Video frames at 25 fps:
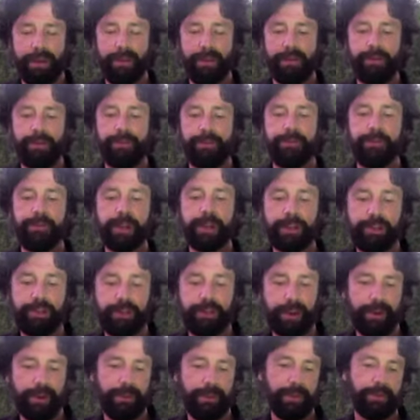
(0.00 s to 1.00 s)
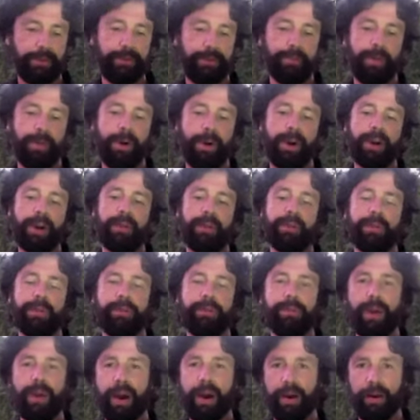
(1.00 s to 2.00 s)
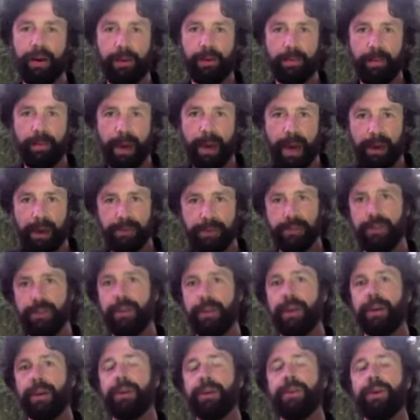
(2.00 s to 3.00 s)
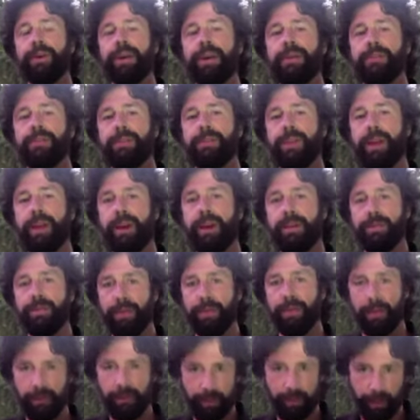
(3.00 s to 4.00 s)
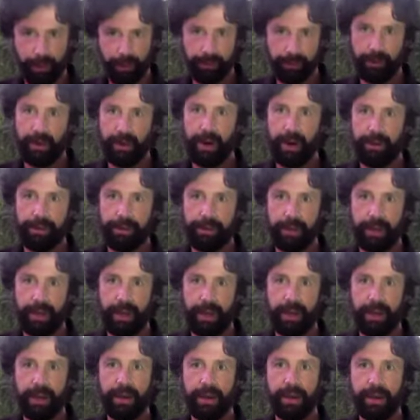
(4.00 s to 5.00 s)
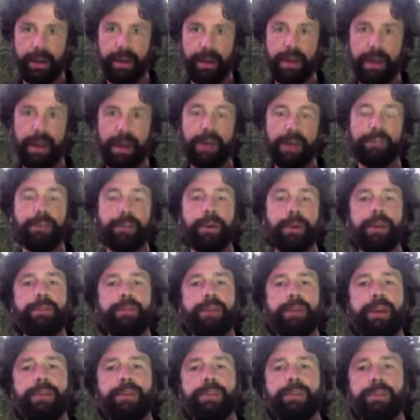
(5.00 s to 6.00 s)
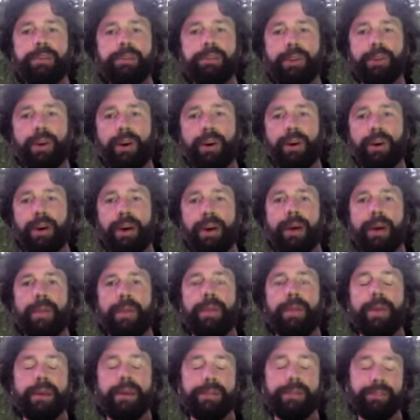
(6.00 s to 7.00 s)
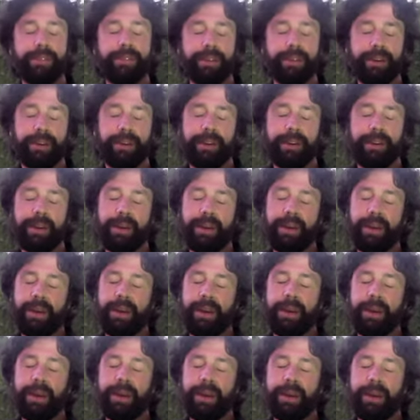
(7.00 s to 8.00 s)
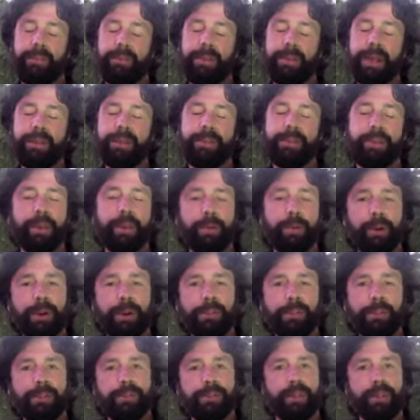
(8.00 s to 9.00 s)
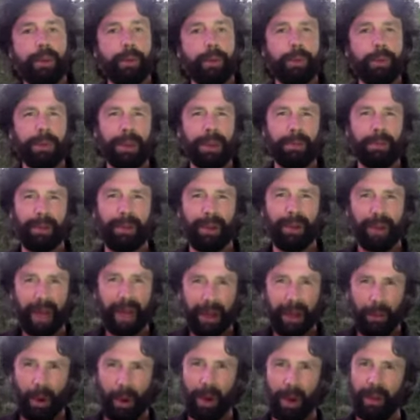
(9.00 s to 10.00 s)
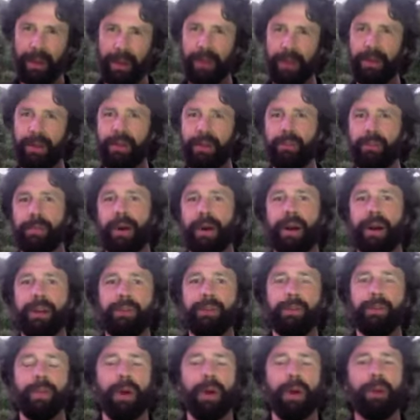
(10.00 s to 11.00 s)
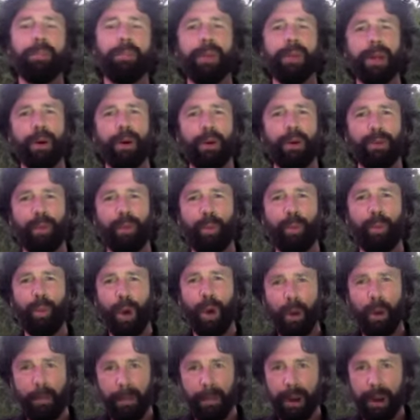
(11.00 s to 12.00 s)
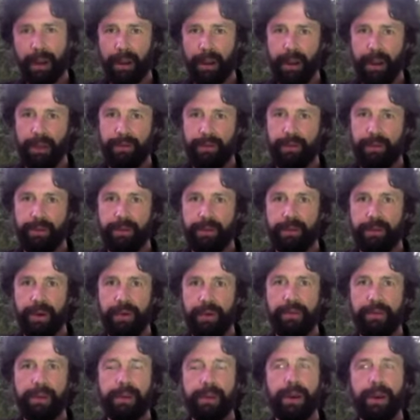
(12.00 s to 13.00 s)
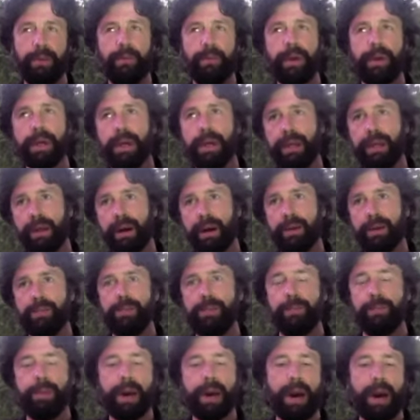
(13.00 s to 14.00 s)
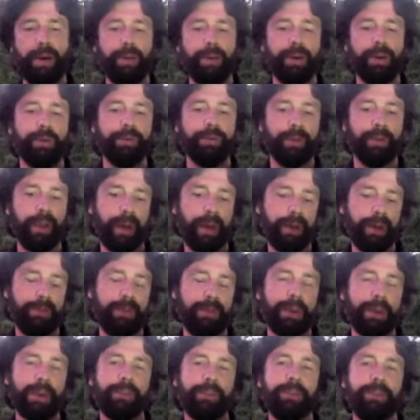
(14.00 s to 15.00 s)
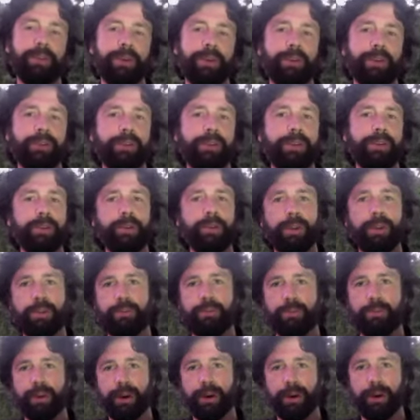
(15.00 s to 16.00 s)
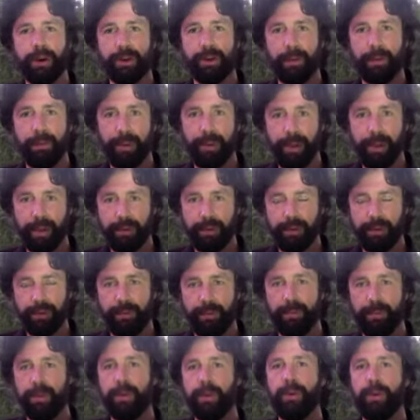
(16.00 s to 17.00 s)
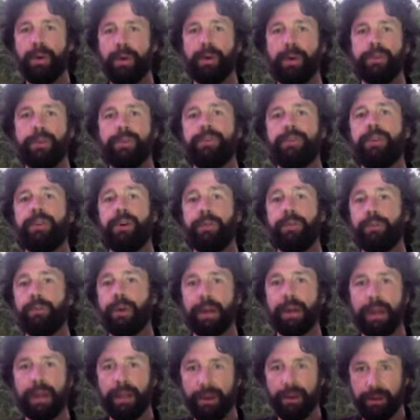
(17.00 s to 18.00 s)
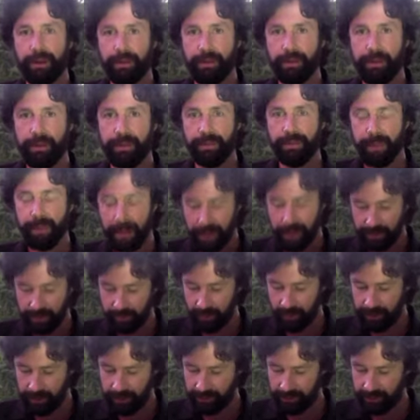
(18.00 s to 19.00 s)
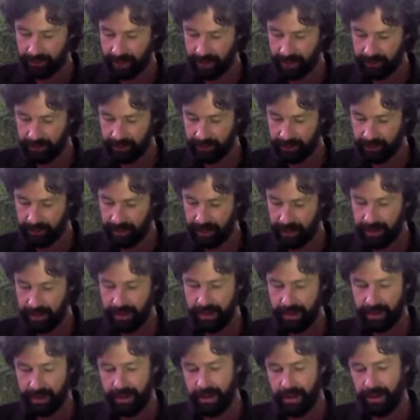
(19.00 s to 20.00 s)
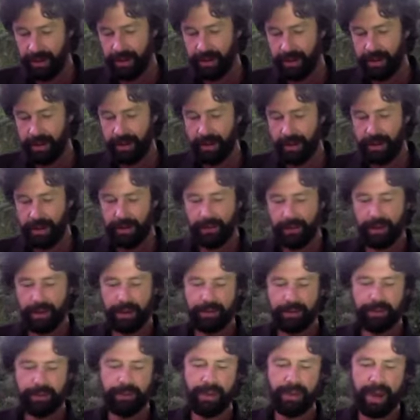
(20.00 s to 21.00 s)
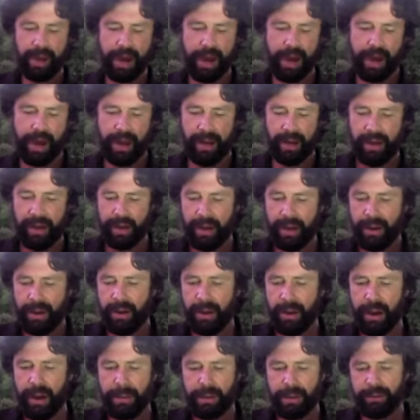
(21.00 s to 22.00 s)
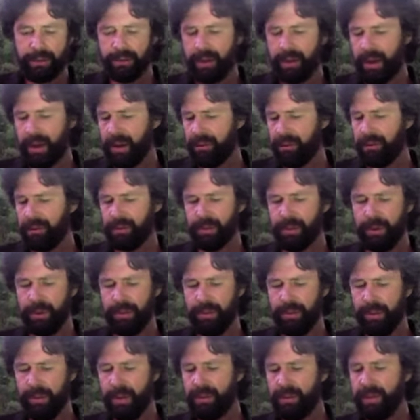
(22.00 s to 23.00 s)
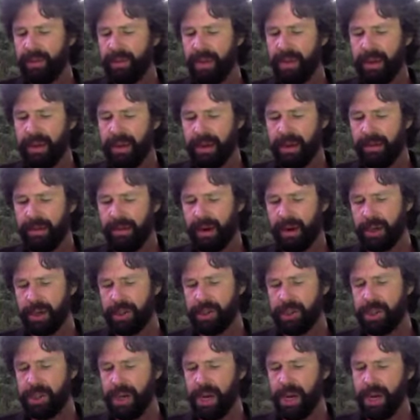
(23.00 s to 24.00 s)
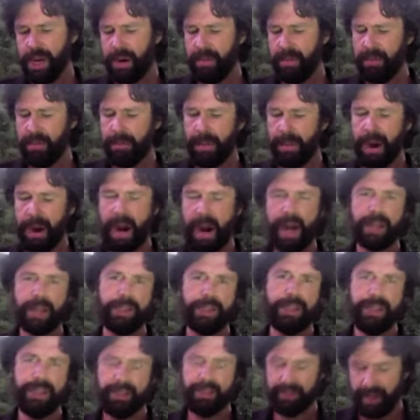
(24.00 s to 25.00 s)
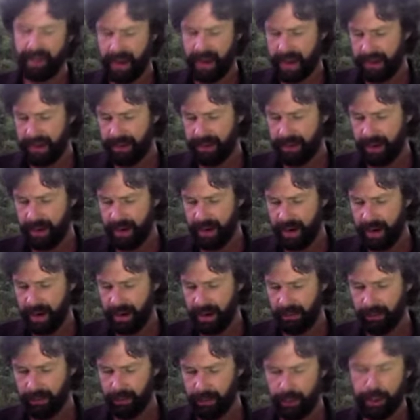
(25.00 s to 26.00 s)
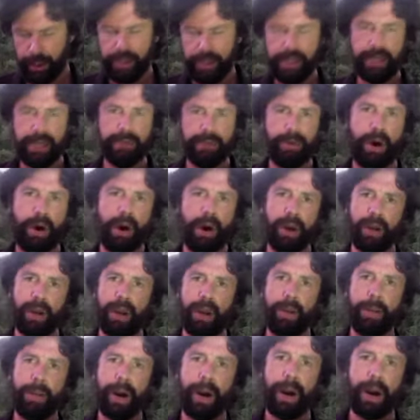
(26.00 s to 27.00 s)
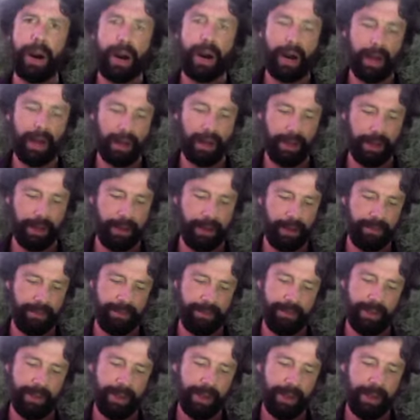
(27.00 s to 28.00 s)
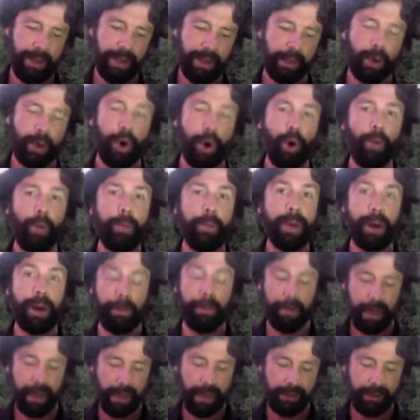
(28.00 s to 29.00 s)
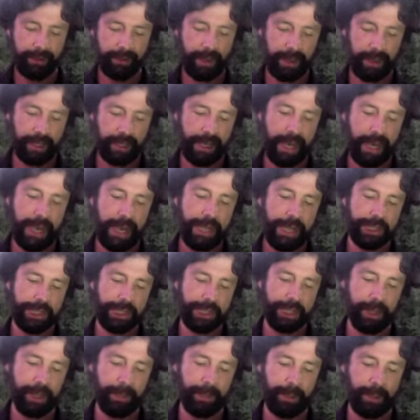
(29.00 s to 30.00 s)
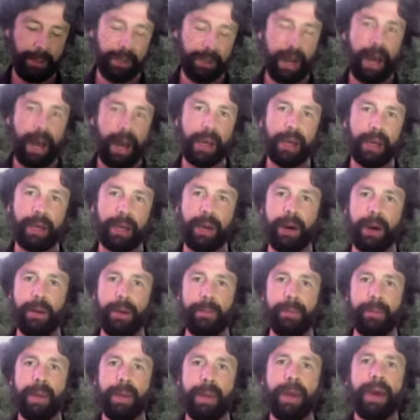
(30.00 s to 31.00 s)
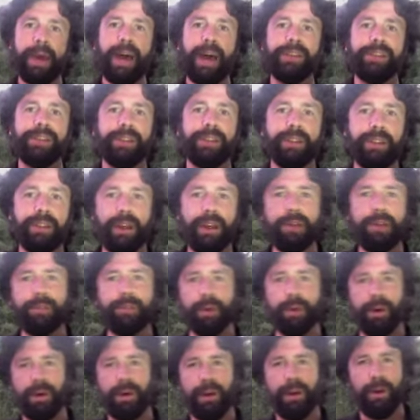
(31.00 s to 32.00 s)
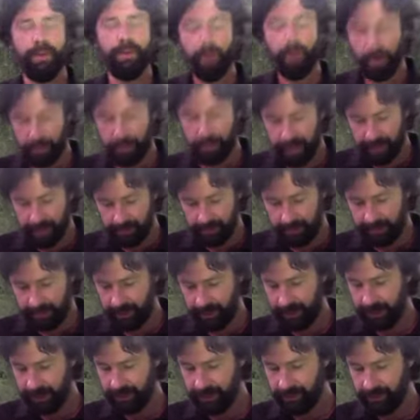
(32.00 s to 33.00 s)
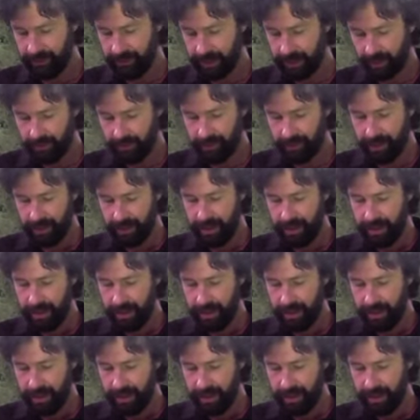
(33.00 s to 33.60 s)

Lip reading: the friction of the spark of the fire of passion that creates life and throws it off again. So he teaches her this means to liberation so that we may play while in these bodies without being overwhelmed by life itself, and yet recognize the power of life to continually trigger the bliss of pure self-recognition. So he says, Tasya Namasahasram te vaksheham bhakti sadhanam trivaga paladam gopyam sadakeshta pradayakam. As a lover, romantically, he says,